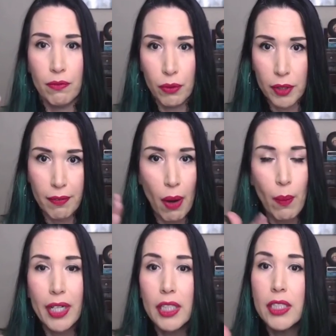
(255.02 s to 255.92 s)
if I want
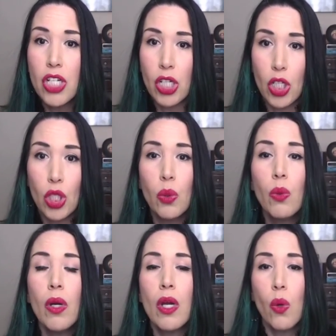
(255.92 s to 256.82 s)
to continue
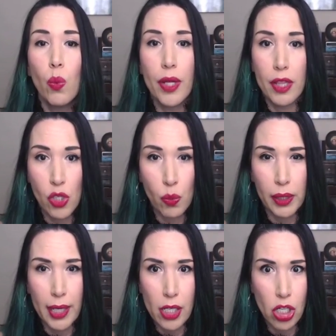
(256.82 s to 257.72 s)
with this
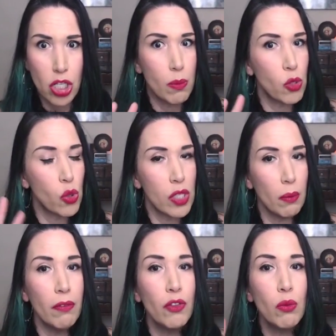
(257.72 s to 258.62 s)
relationship? So some
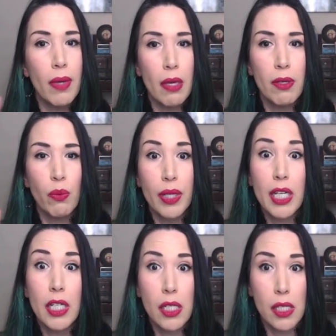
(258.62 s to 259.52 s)
of you may be
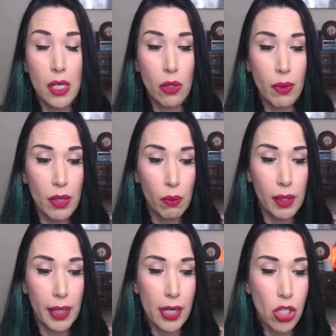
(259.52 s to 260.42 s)
reconsidering the
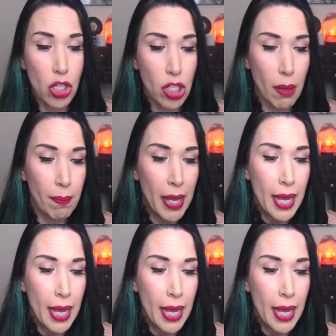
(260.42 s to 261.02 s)
relationship.